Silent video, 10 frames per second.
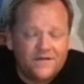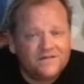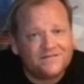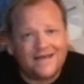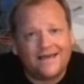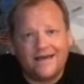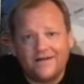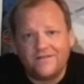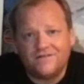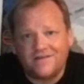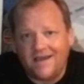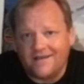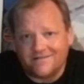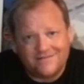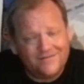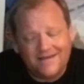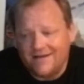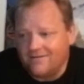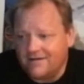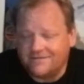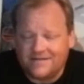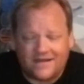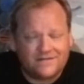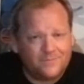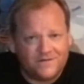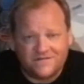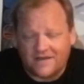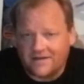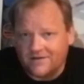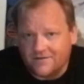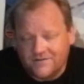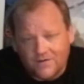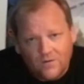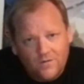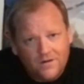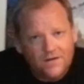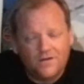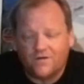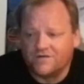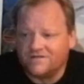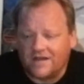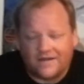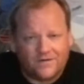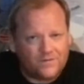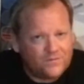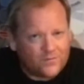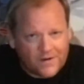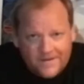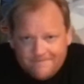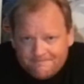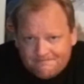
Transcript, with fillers: Stay ahead of the chains. You can't allow Tech to be second and two or second and three.